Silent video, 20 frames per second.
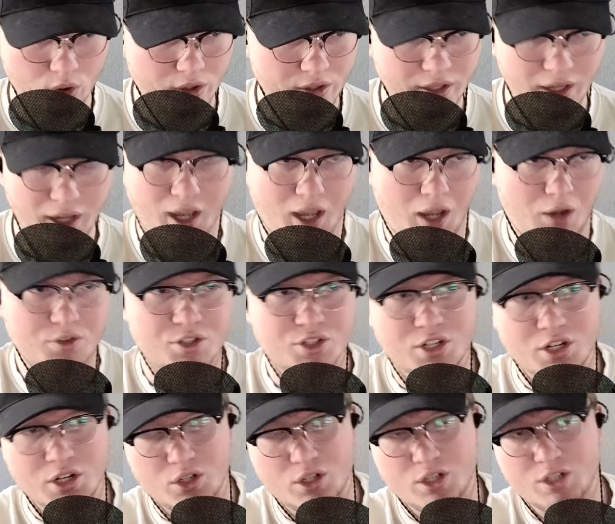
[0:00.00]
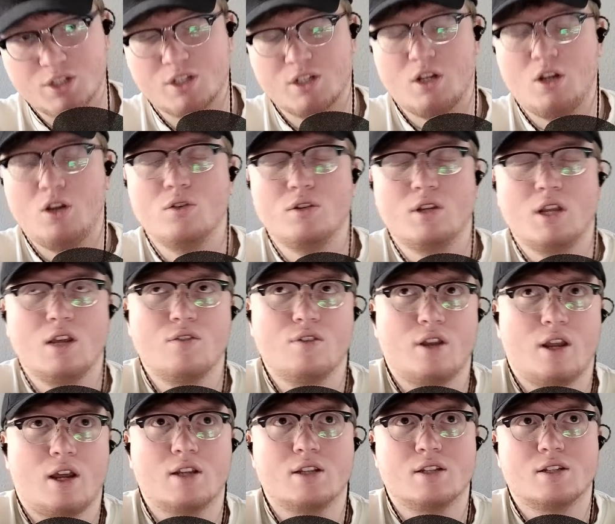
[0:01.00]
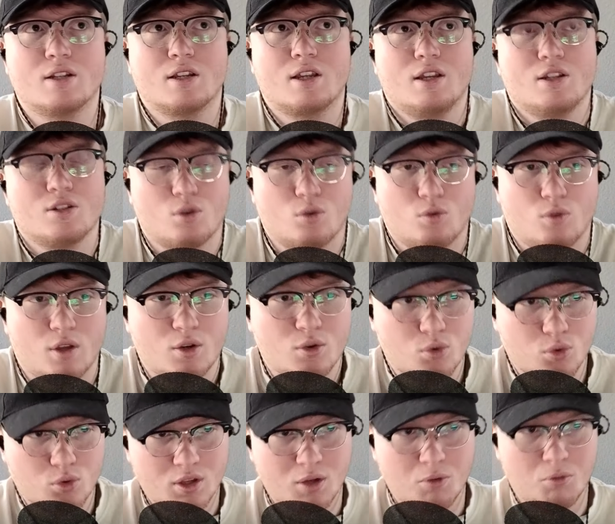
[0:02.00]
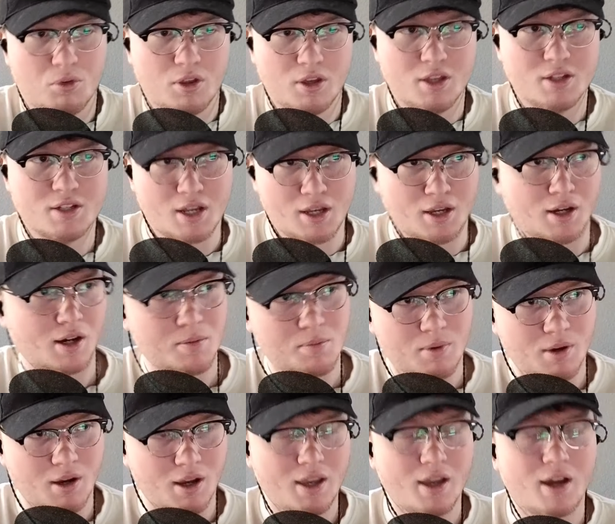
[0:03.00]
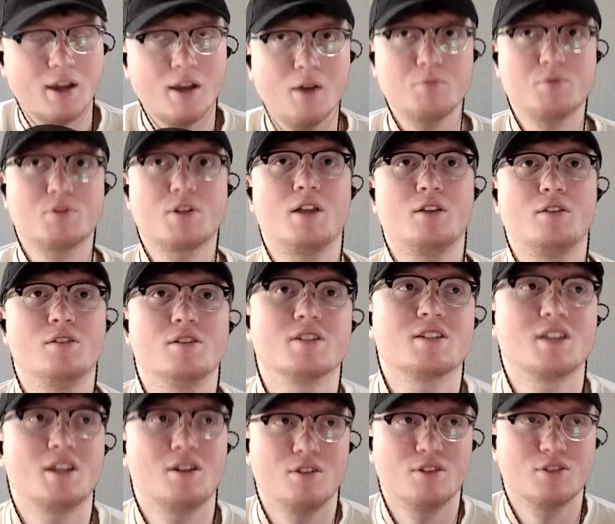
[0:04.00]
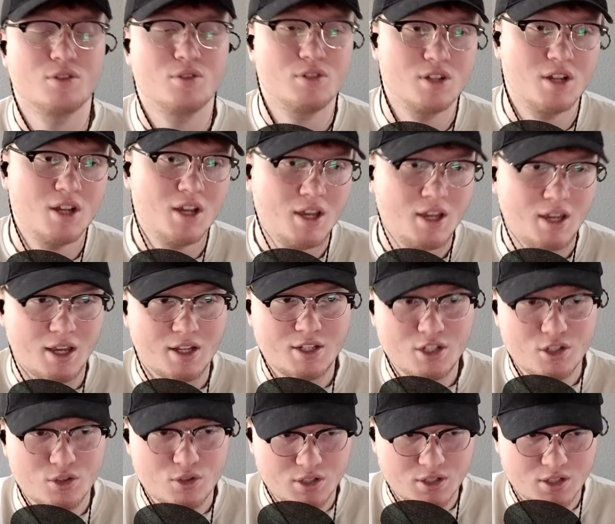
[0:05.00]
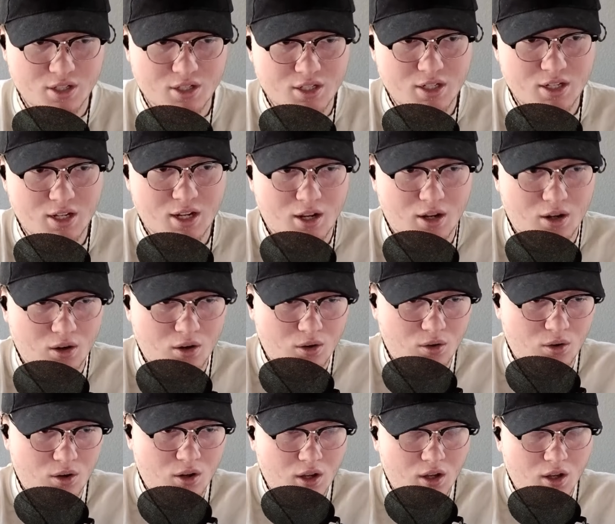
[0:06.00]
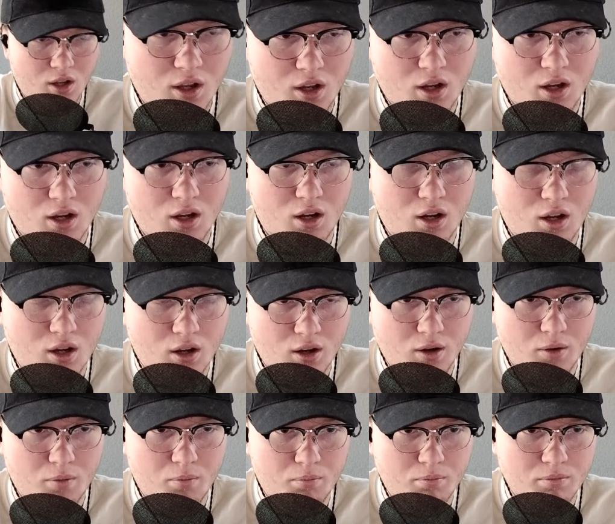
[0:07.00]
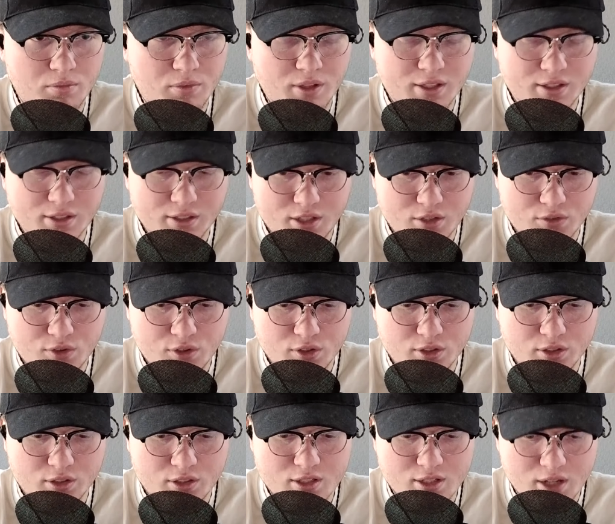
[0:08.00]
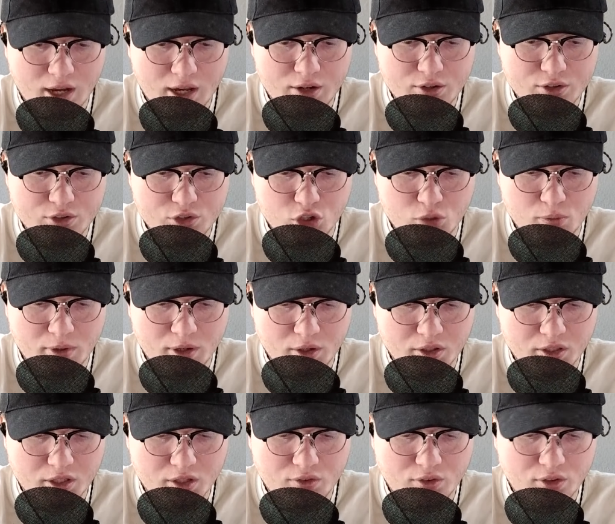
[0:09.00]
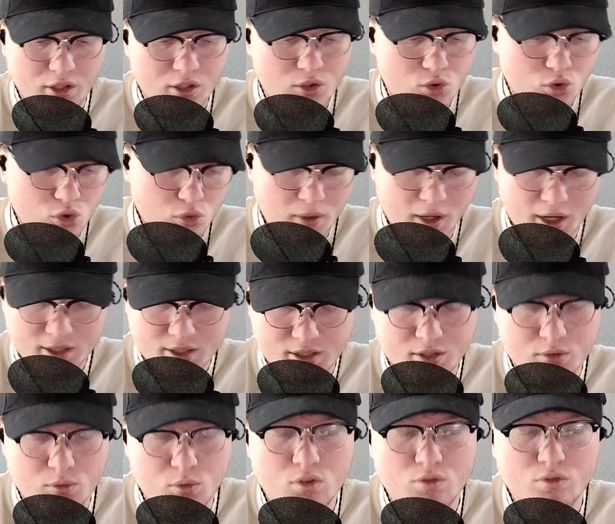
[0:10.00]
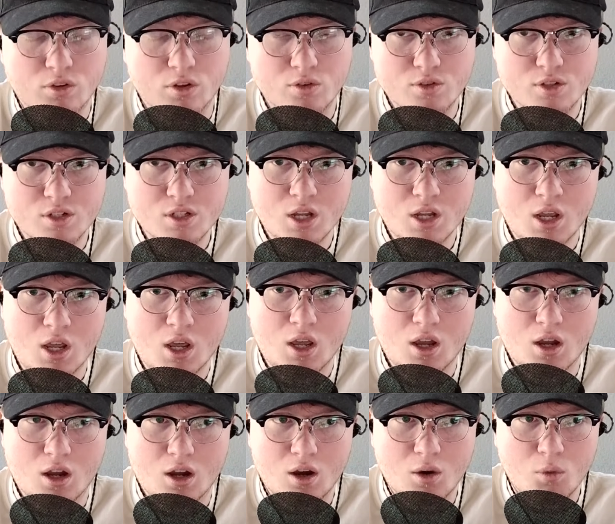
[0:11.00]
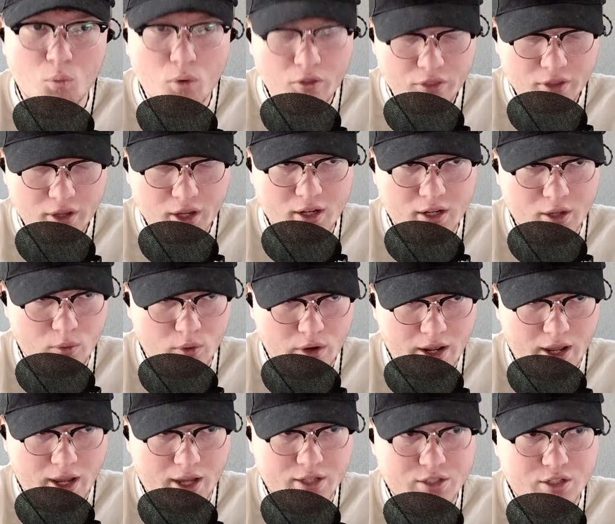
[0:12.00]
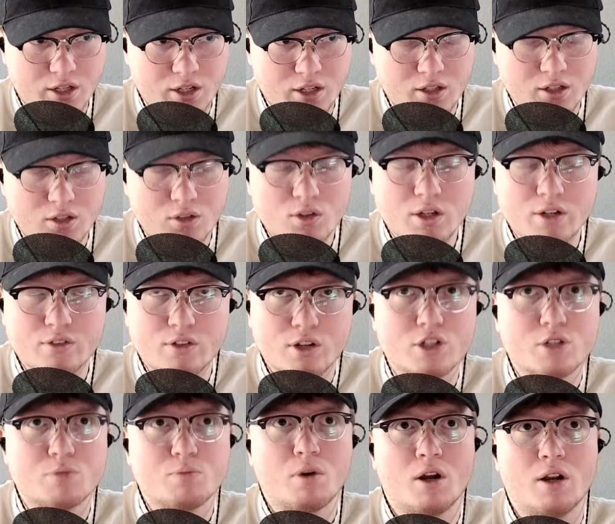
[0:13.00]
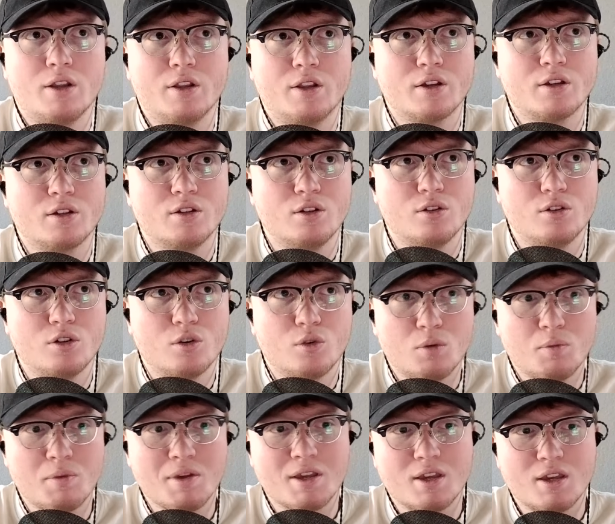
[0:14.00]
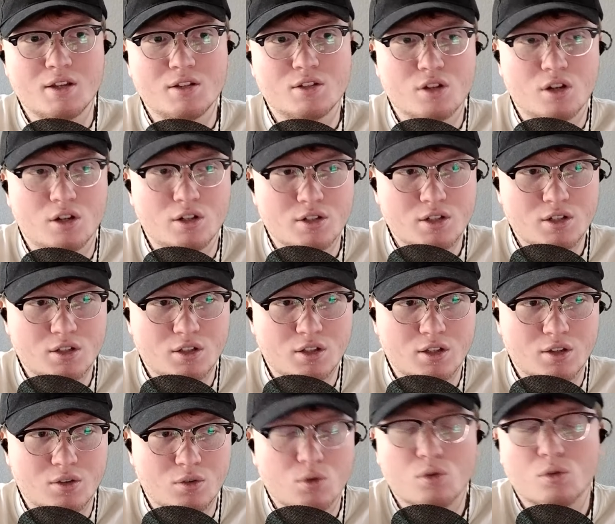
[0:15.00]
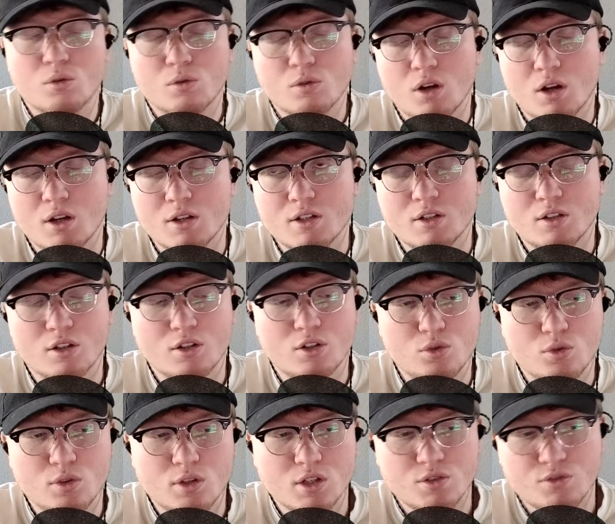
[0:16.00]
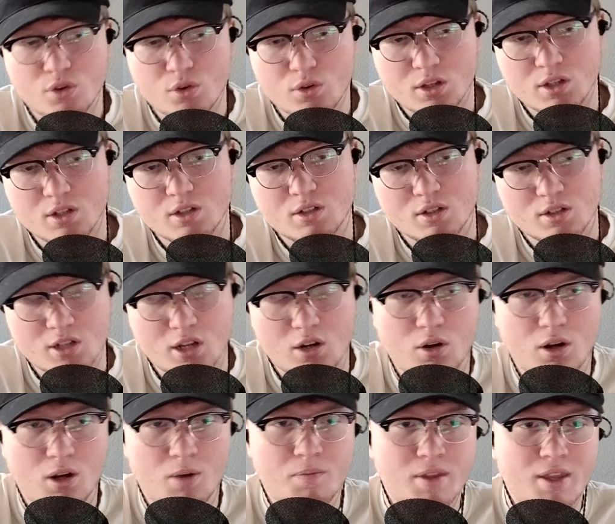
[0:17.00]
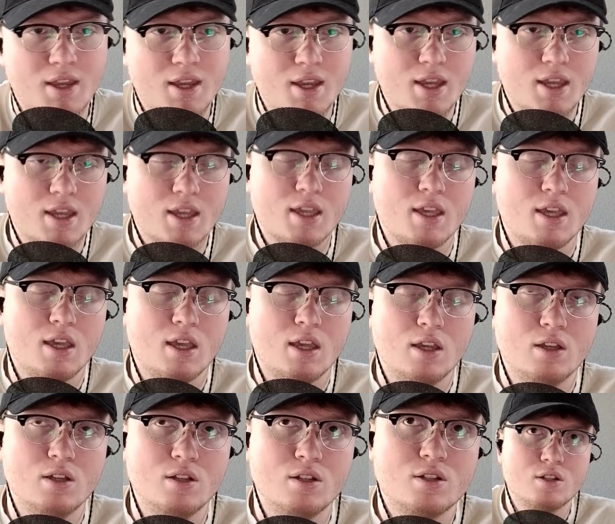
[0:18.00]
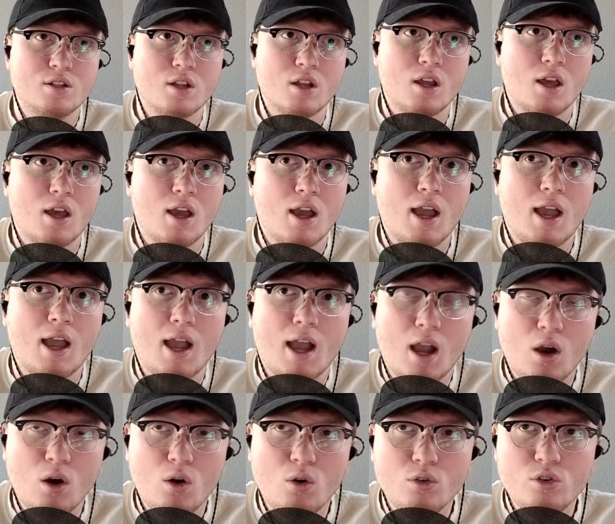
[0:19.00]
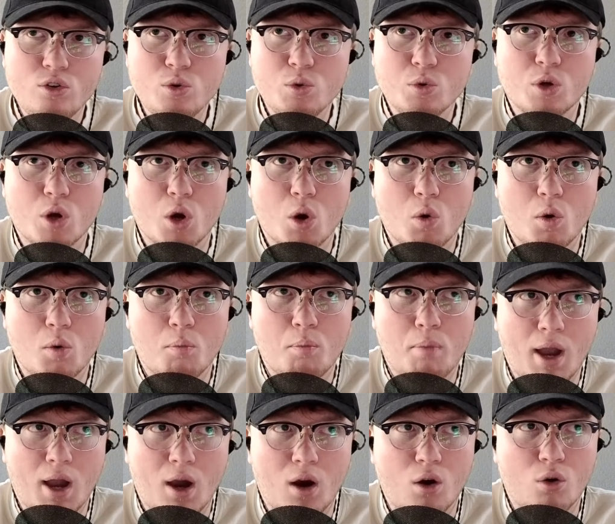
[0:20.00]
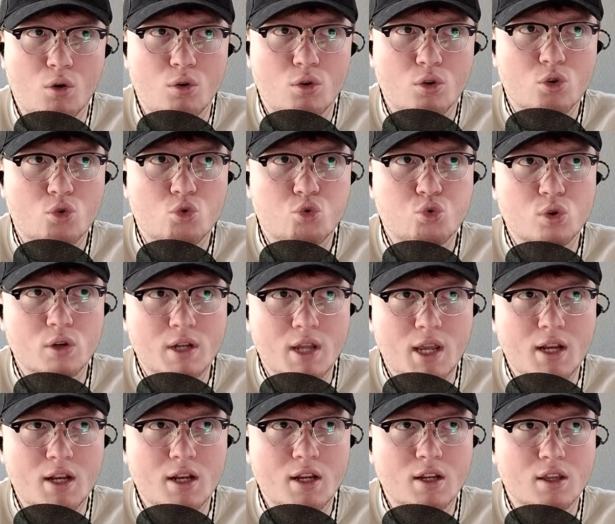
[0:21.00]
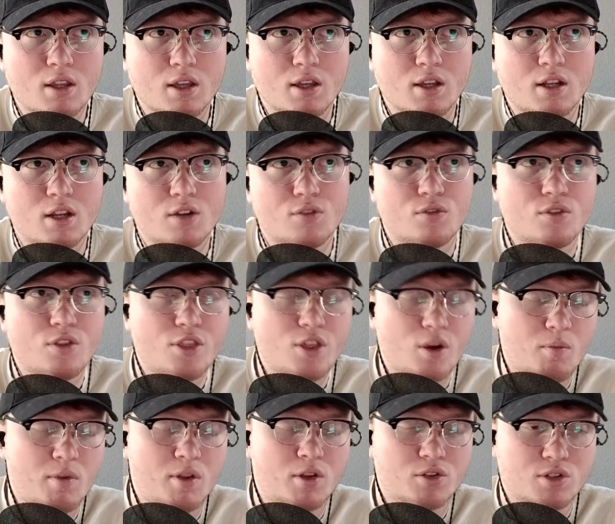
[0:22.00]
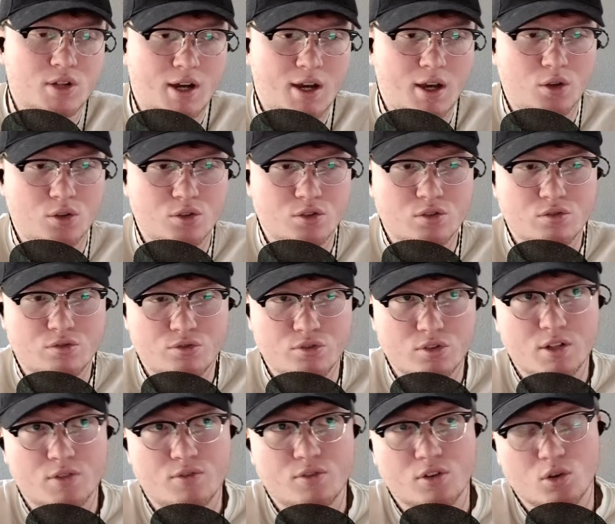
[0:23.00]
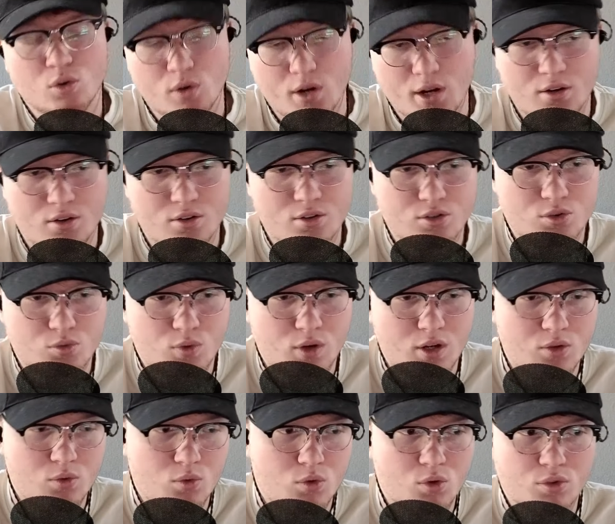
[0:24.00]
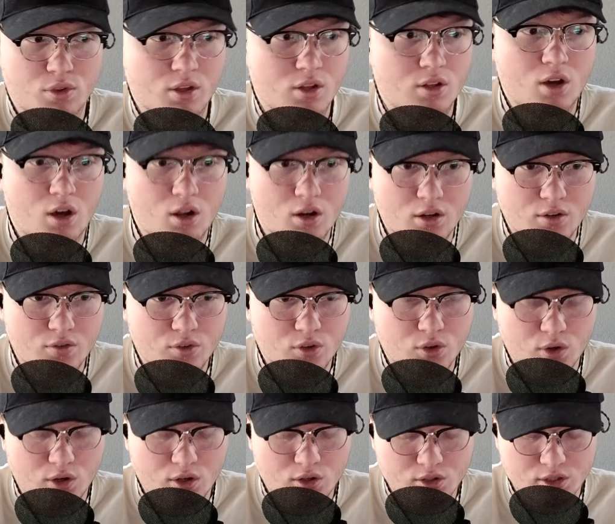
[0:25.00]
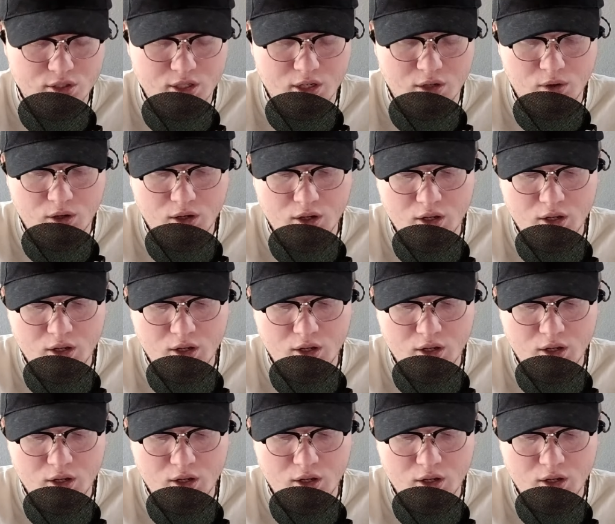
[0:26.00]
Yeah, I was just curious because I know David has like his own like toolkit with like his AI upscalers, etc. So it's interesting to see how like the different designers go about different like toolboxes and workflows. One thing I did want to ask, and you kind of touched upon it, like, you know, you don't want to make kids content like, or content like too kids focused, etc. Is how do you go about creating like different thumbnail styles for different creators, right? You work with like a ton of different creators, etc.